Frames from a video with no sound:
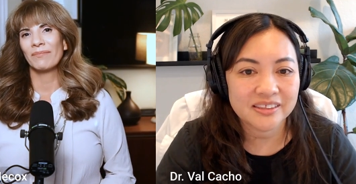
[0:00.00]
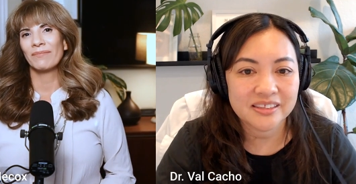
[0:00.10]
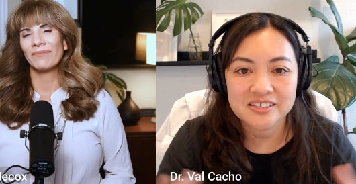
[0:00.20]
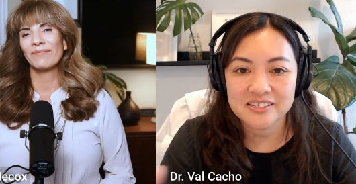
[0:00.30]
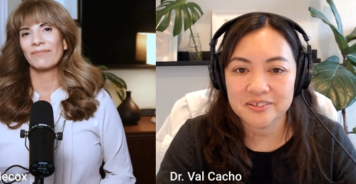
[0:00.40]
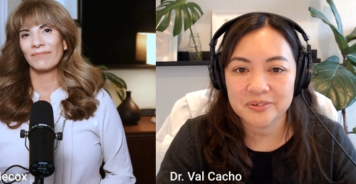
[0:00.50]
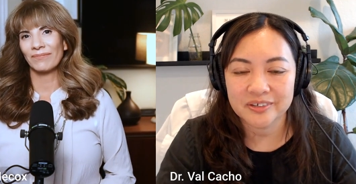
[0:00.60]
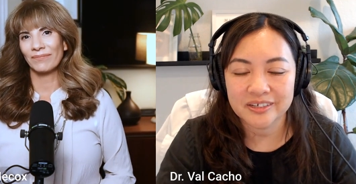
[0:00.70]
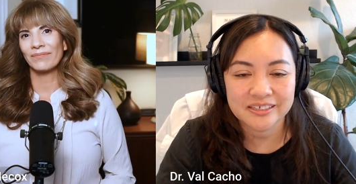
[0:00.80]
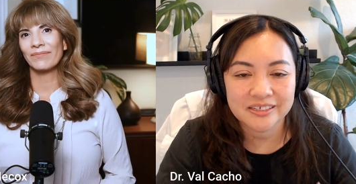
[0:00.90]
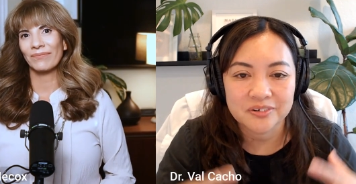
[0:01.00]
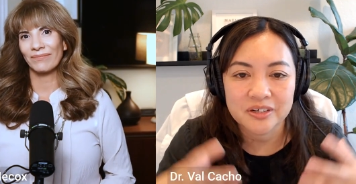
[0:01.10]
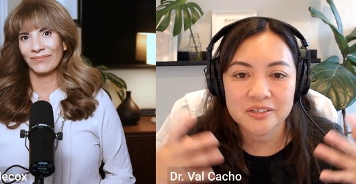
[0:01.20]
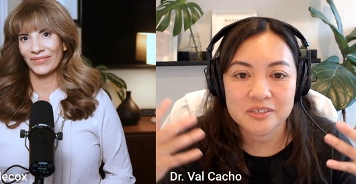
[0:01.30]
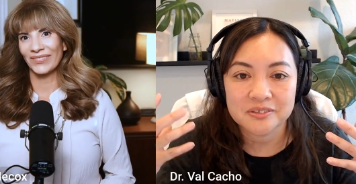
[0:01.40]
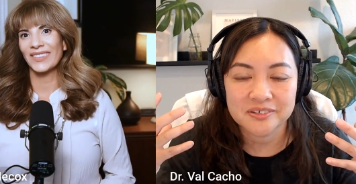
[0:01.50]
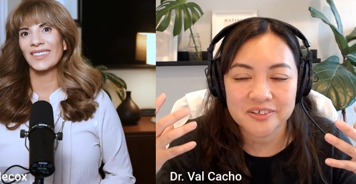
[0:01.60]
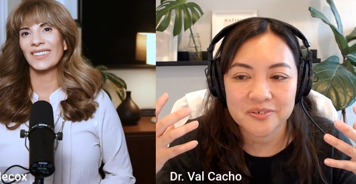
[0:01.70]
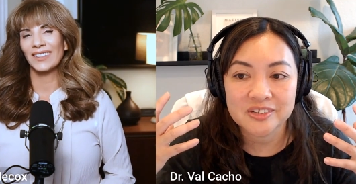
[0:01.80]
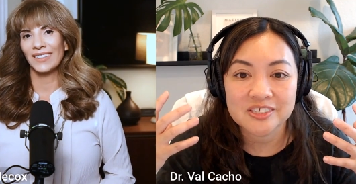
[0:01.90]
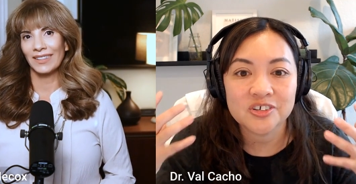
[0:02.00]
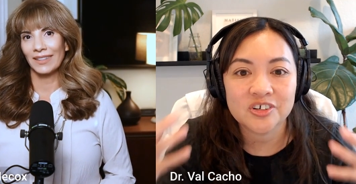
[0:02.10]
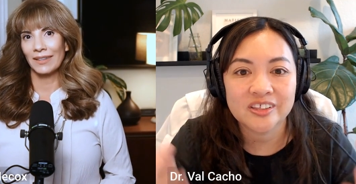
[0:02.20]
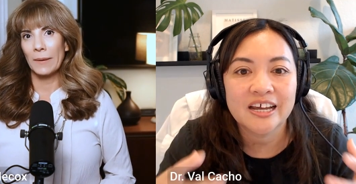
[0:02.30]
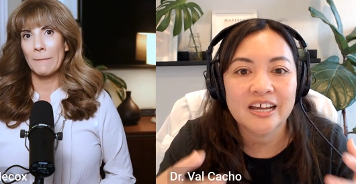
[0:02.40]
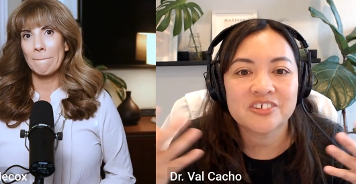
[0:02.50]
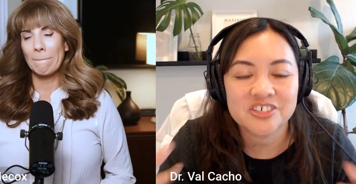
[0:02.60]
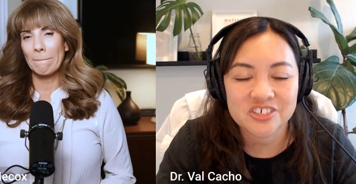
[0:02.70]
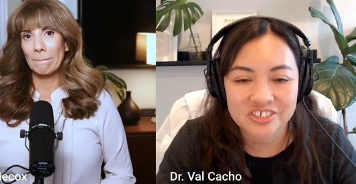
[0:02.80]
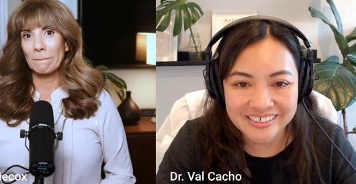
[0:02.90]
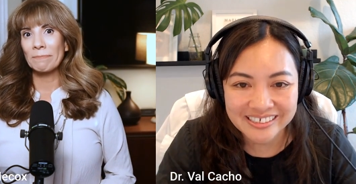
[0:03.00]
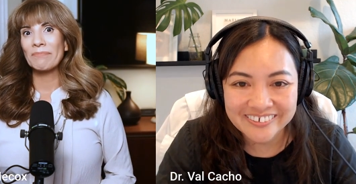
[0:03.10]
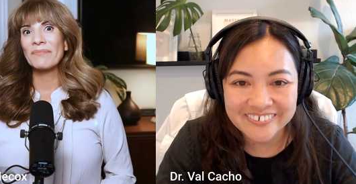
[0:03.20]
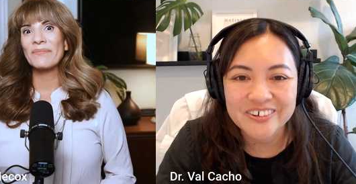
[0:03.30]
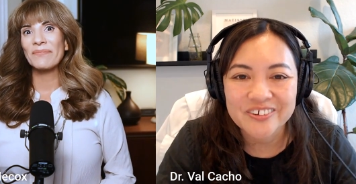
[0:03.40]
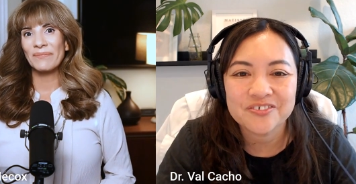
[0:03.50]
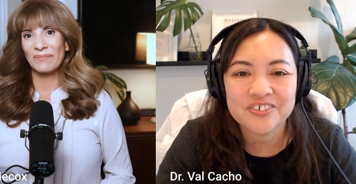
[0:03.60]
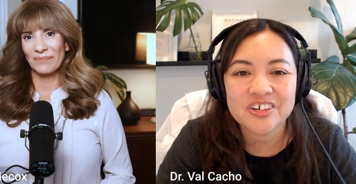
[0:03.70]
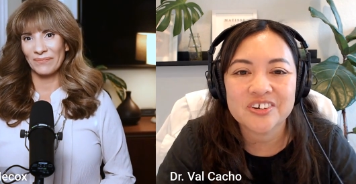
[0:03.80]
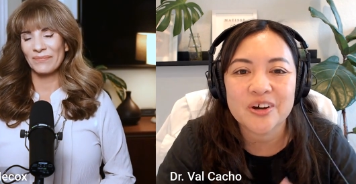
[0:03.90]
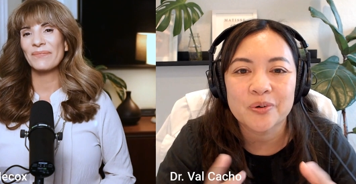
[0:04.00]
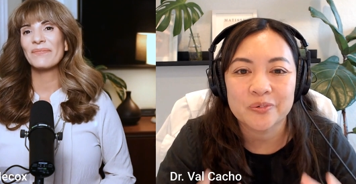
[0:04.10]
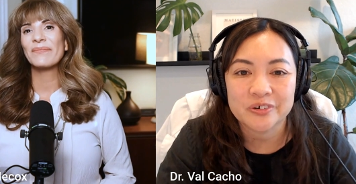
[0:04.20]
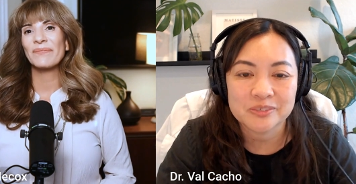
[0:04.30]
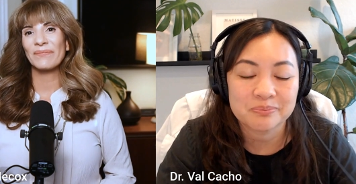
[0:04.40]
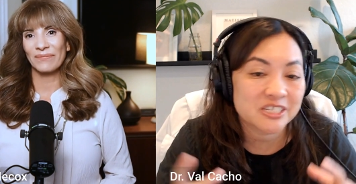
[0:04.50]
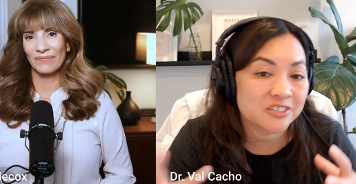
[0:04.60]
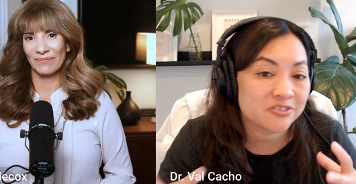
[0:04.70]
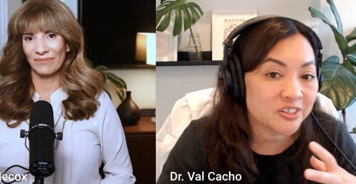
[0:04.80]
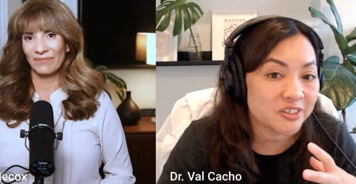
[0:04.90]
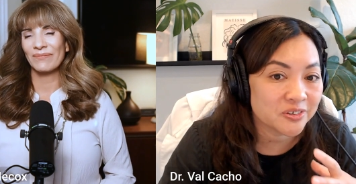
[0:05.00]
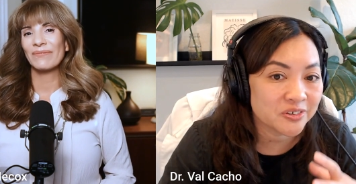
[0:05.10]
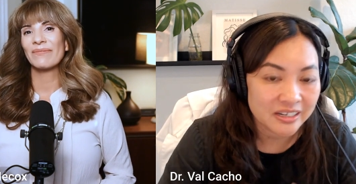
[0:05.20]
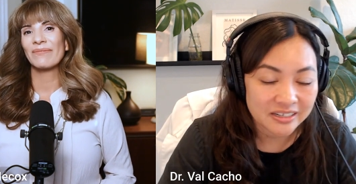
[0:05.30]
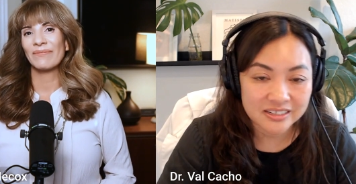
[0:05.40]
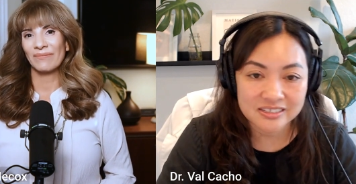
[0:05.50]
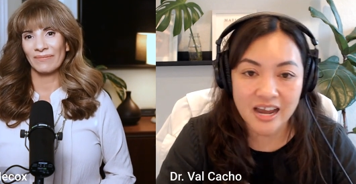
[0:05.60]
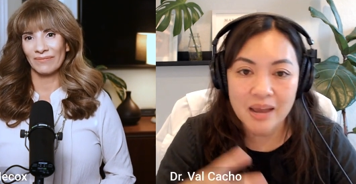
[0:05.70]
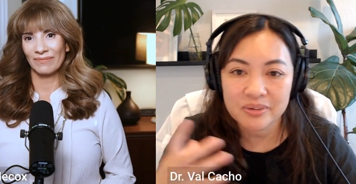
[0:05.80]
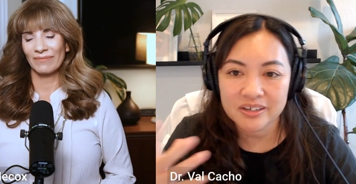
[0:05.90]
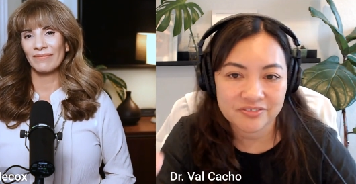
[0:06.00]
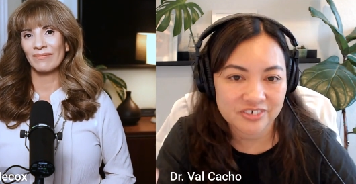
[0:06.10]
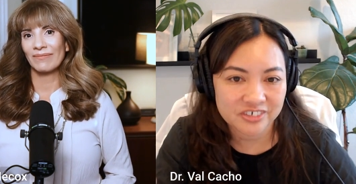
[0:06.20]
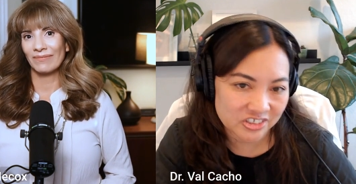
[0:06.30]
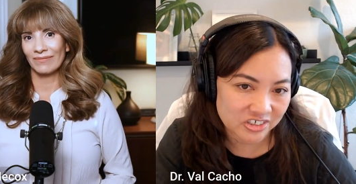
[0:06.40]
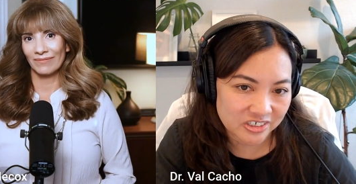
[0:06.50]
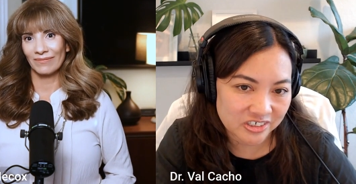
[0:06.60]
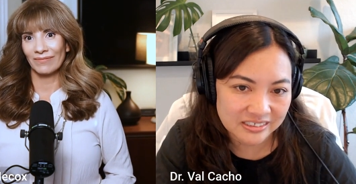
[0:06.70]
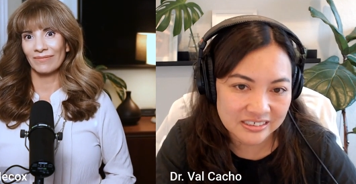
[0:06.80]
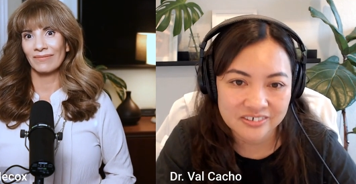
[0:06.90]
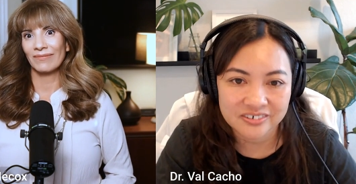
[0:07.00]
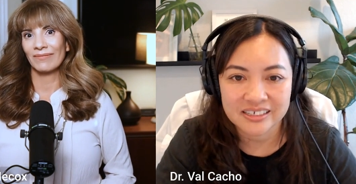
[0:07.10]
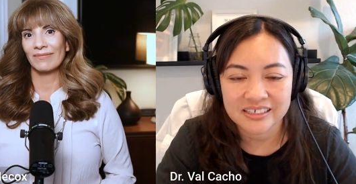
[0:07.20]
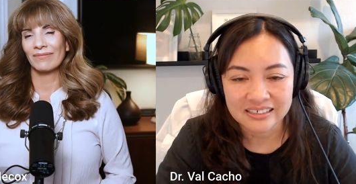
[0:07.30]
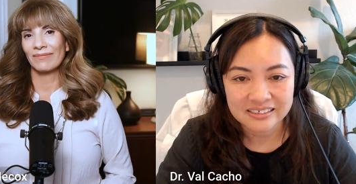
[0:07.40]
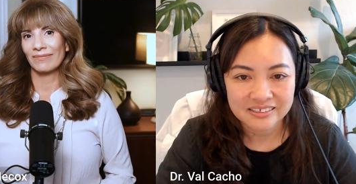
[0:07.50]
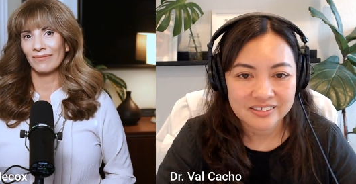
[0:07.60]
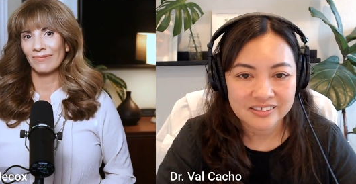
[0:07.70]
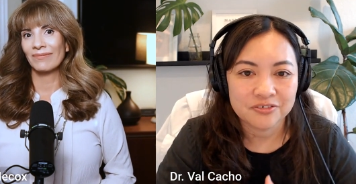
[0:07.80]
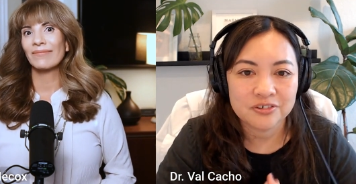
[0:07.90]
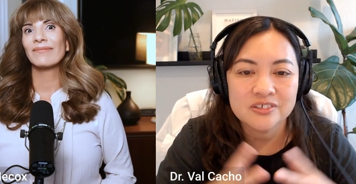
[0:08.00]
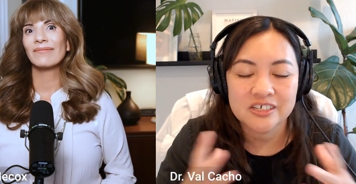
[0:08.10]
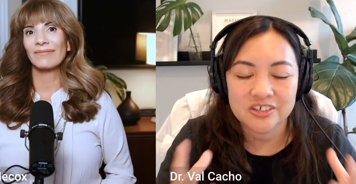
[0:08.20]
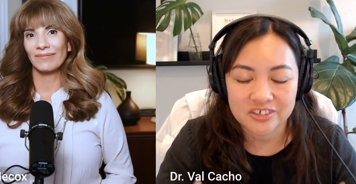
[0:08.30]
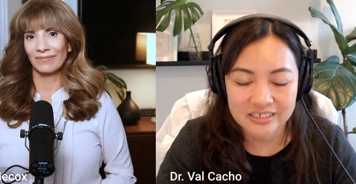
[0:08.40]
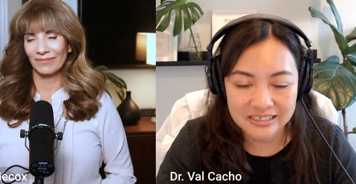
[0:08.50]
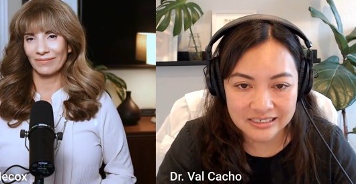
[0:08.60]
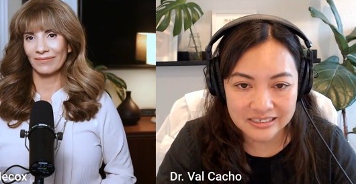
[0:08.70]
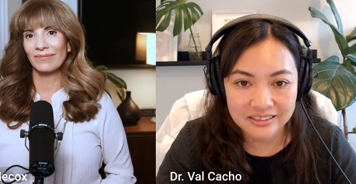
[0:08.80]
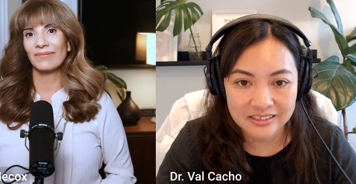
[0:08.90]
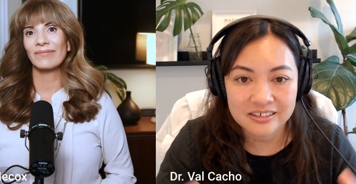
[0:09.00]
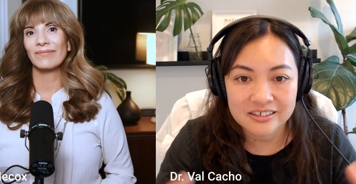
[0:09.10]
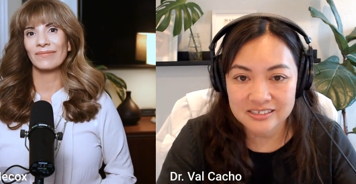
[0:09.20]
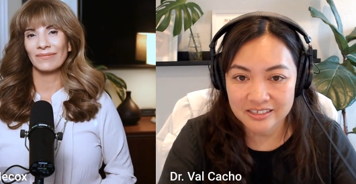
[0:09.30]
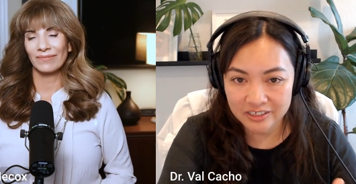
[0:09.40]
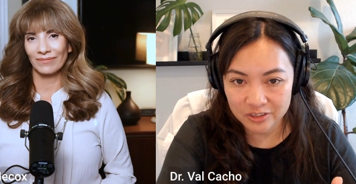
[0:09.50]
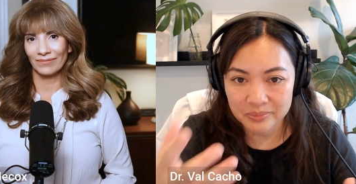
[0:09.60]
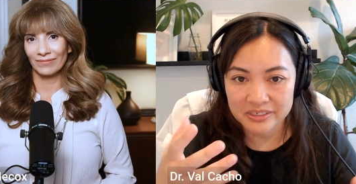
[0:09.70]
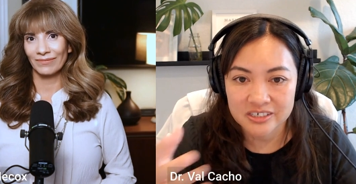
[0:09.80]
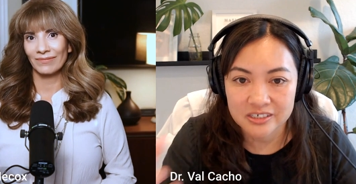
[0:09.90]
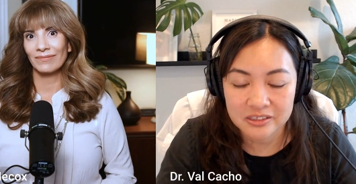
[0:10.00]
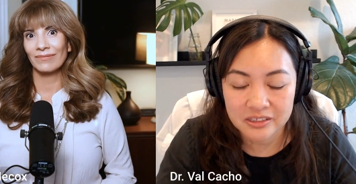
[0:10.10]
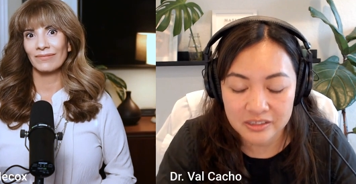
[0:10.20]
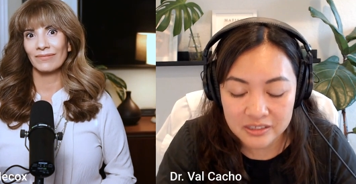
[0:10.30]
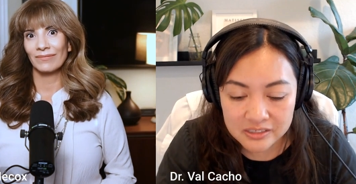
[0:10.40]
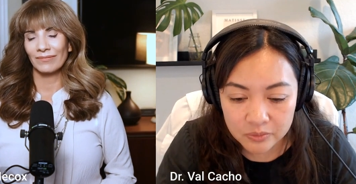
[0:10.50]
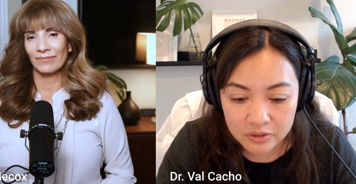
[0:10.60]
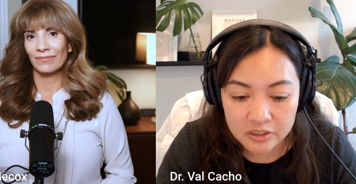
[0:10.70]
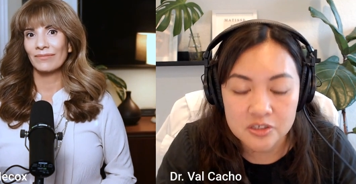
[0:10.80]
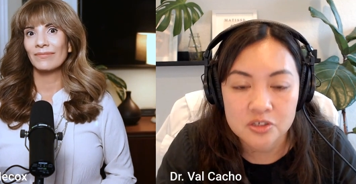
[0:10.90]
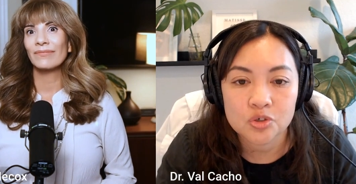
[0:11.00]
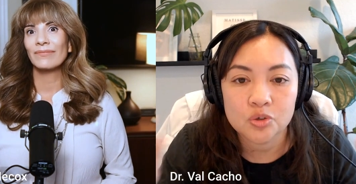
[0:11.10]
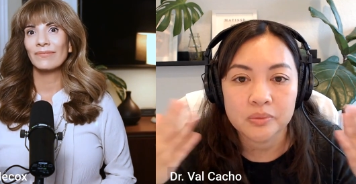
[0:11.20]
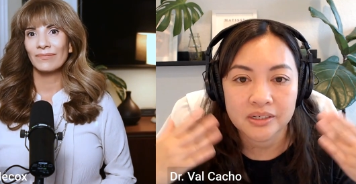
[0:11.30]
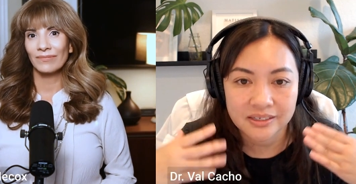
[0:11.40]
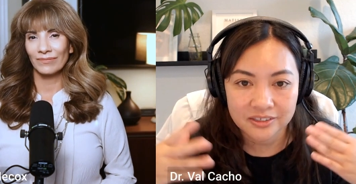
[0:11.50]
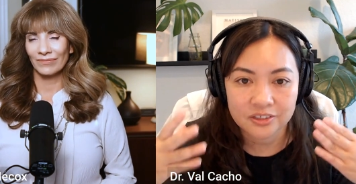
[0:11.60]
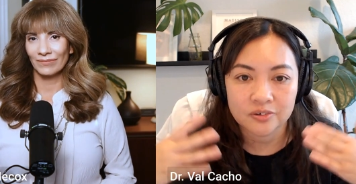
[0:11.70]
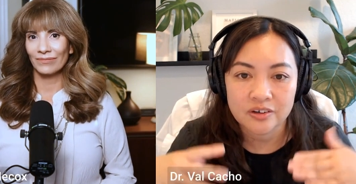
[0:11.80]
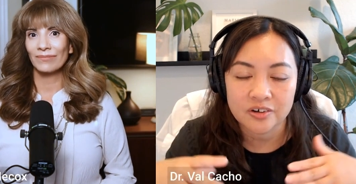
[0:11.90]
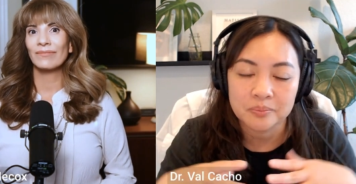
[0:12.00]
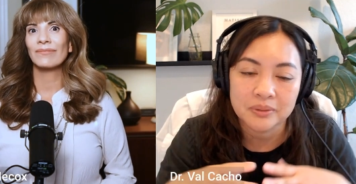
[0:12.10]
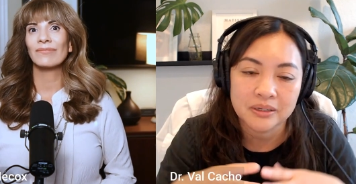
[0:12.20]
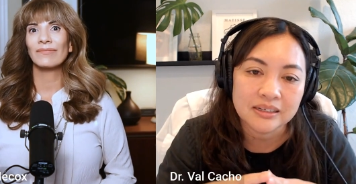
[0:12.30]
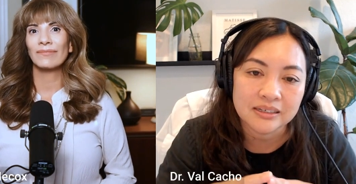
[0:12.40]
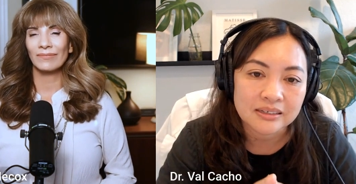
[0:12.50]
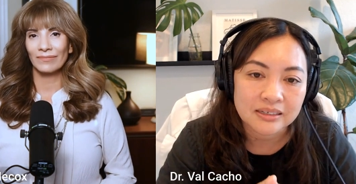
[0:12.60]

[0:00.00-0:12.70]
Speaker 1: this is the whole idea, right? It's, you know, it's your life's journey, you know, figure out what works best for you, the timing of your journaling, right? the foods that mm-hmm. you're eating, the things I think you mentioned, the things that we're consuming throughout our mind.